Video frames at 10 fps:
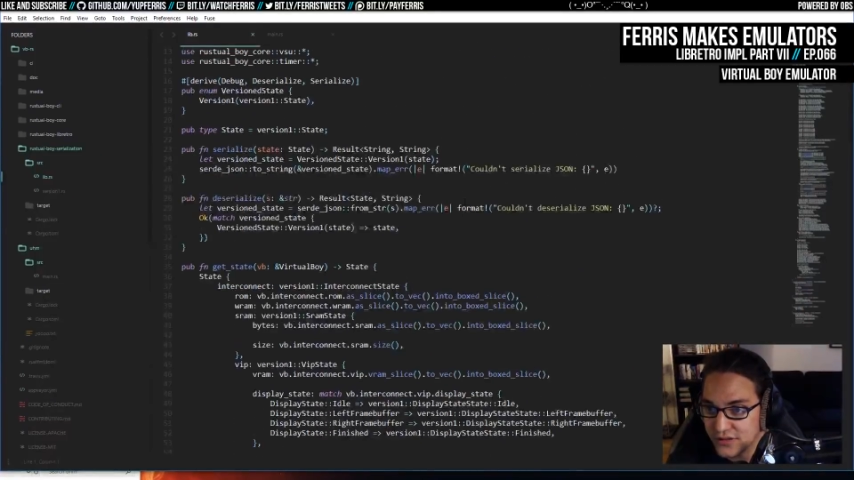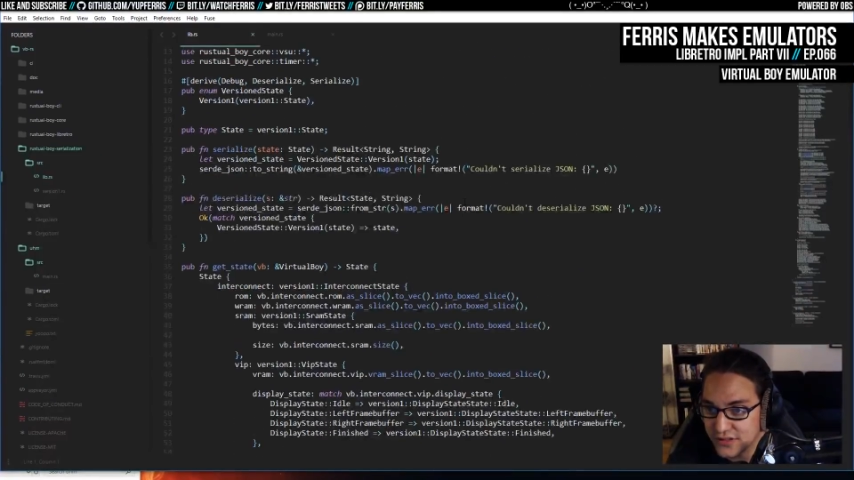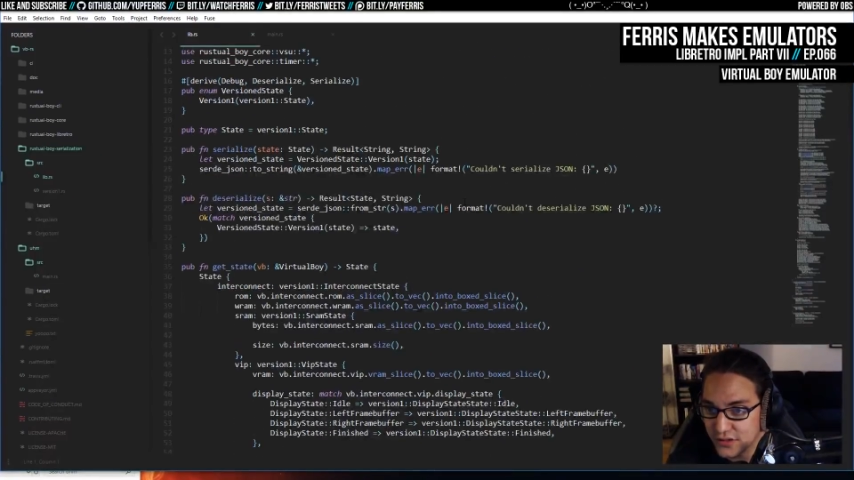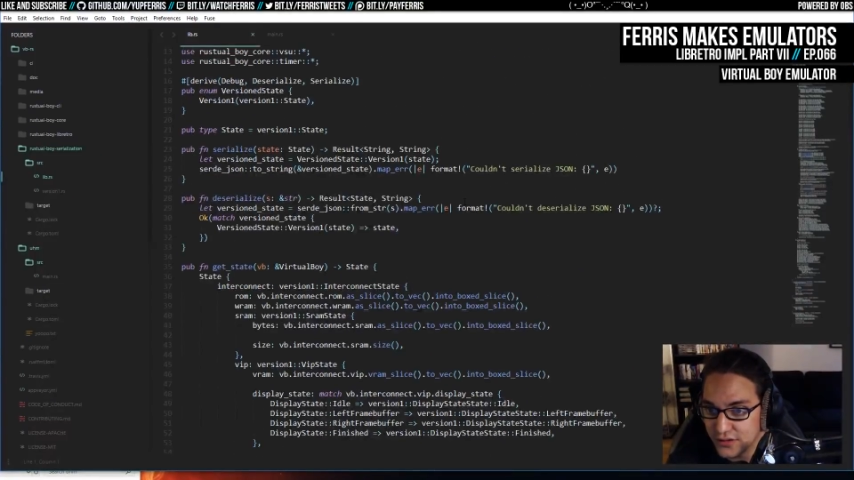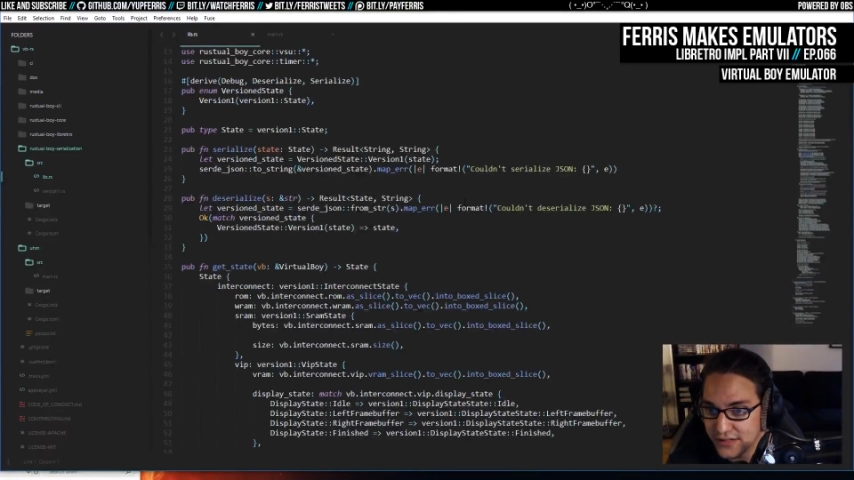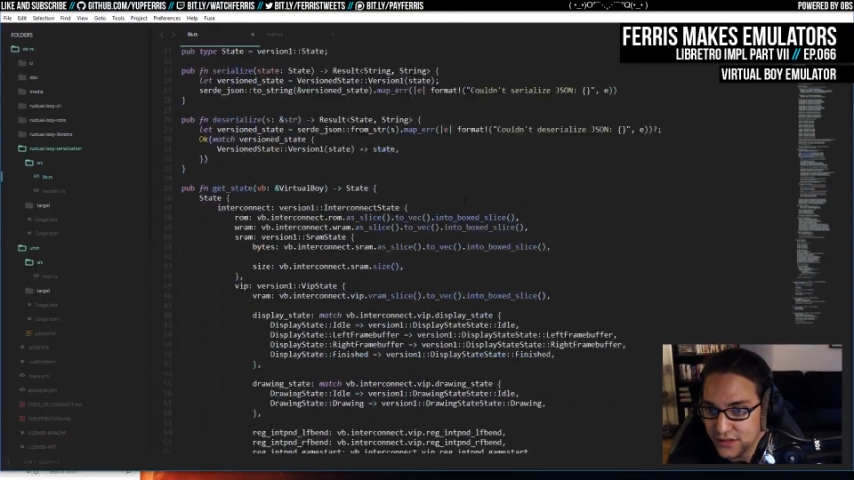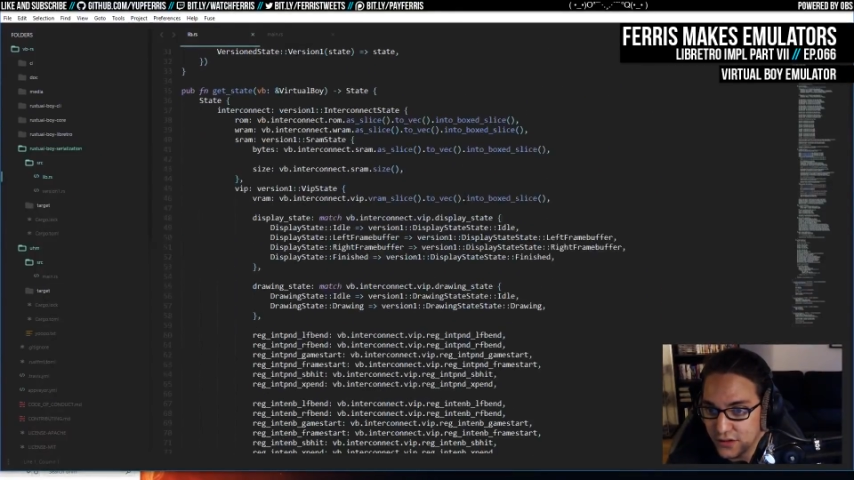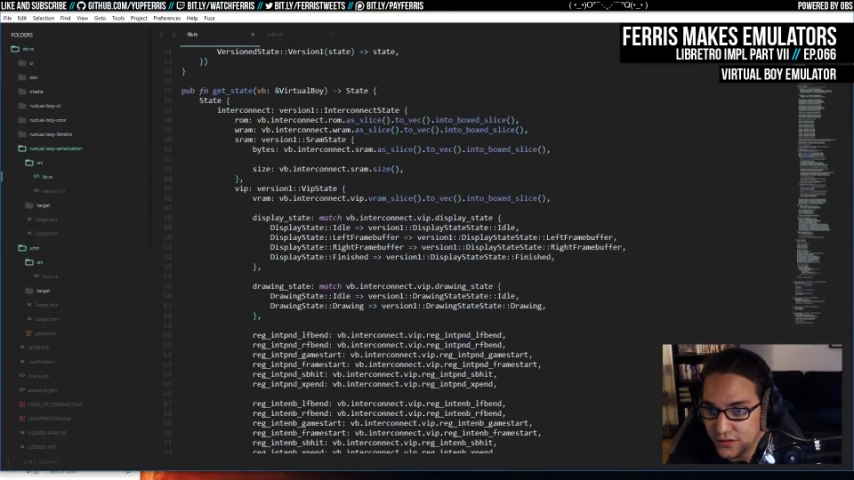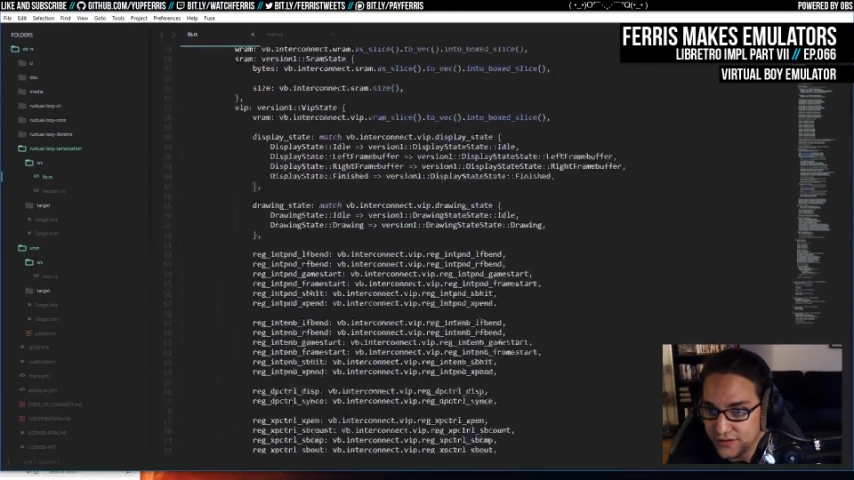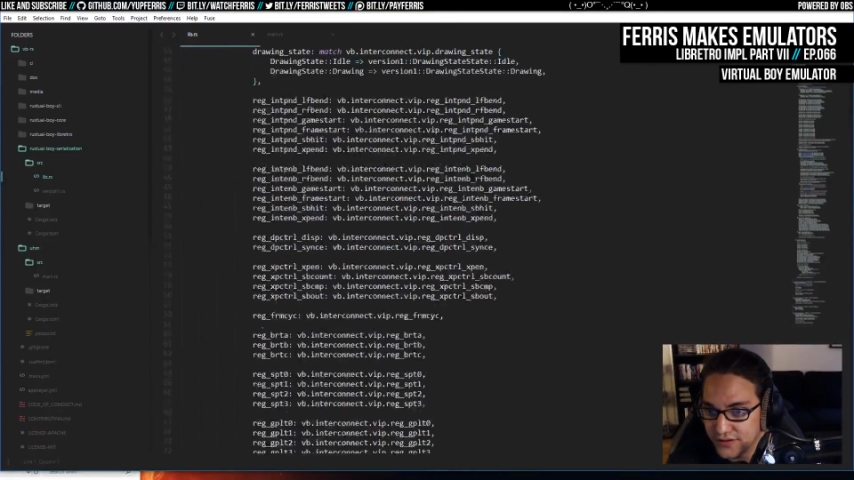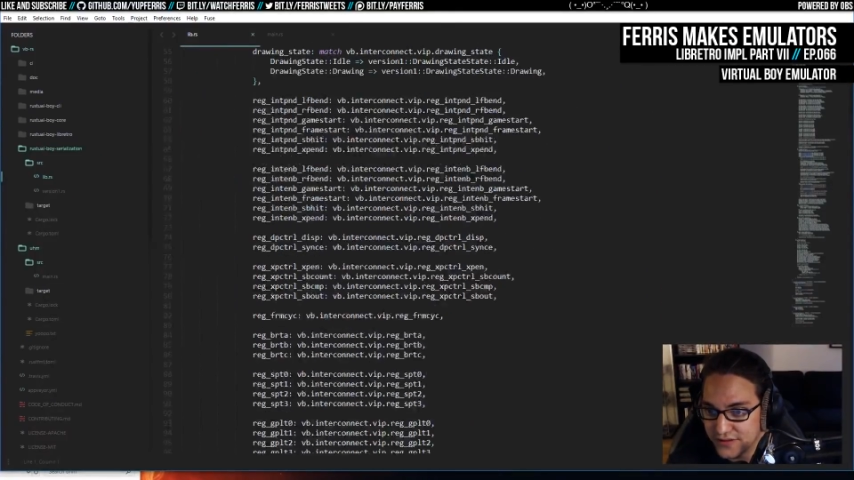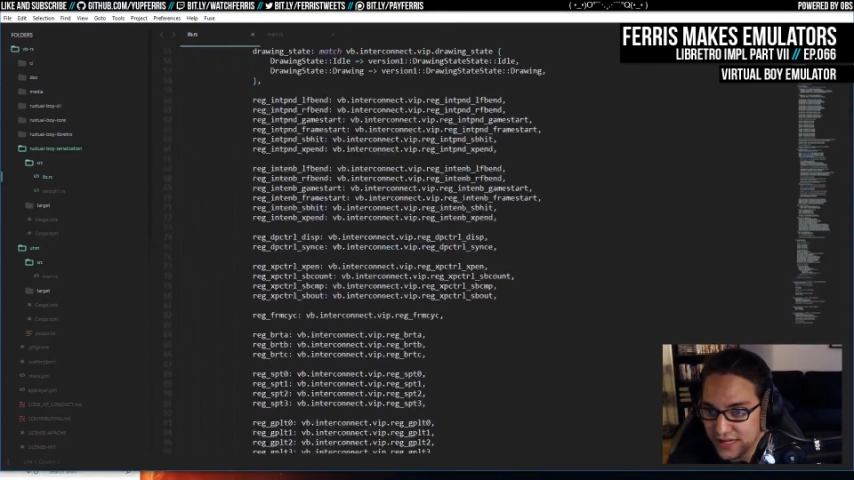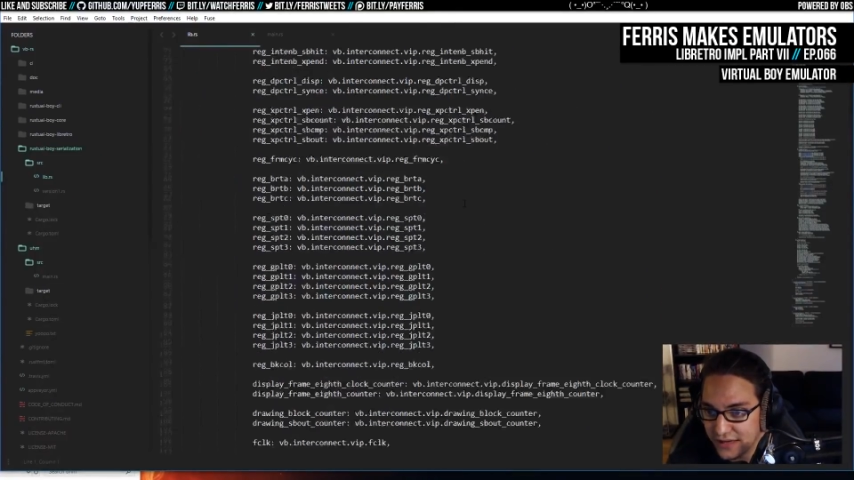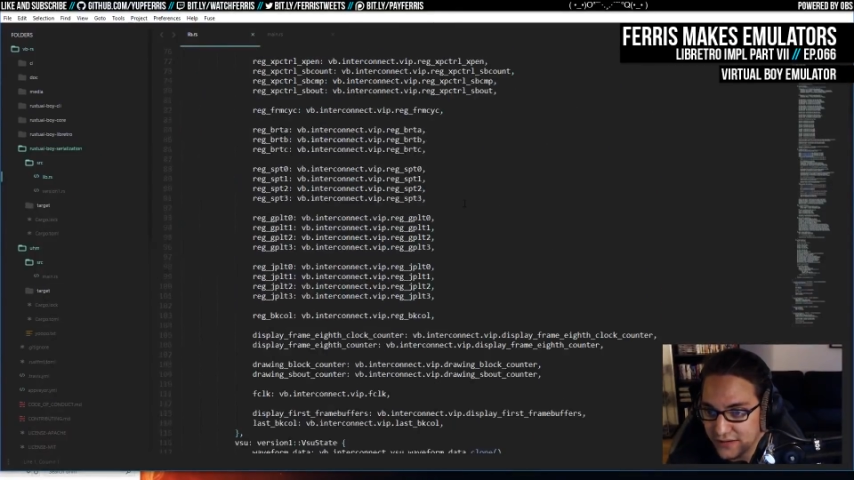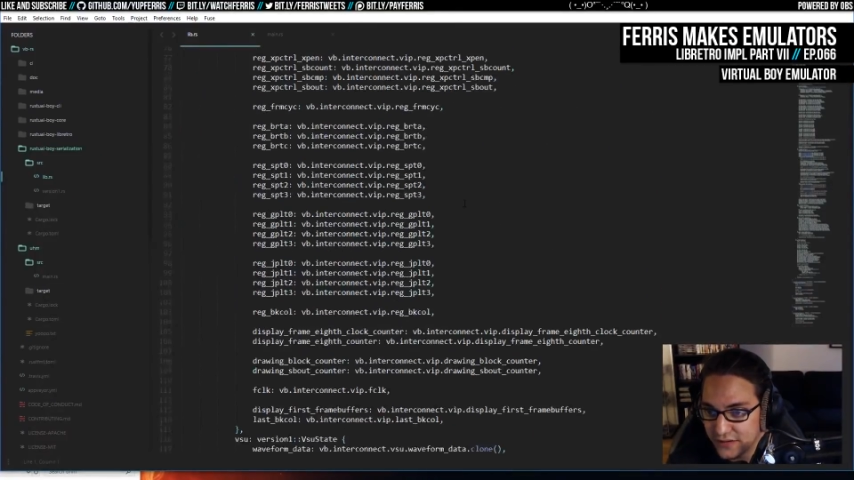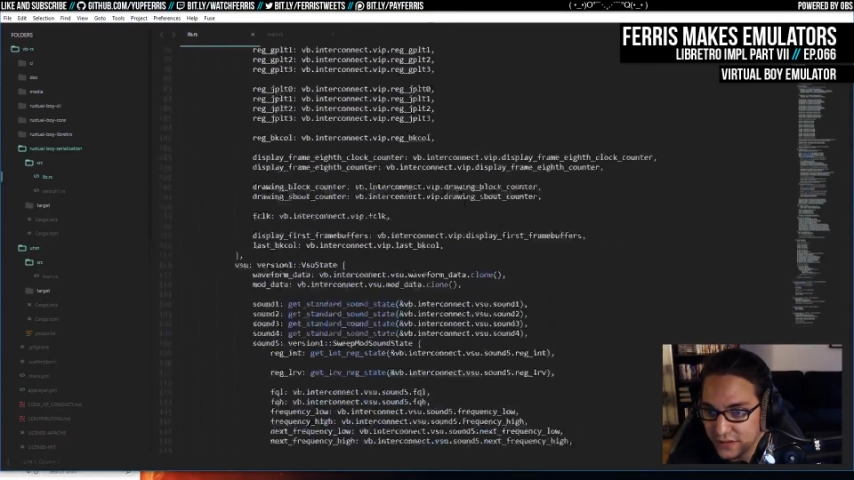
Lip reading: serialize all of the state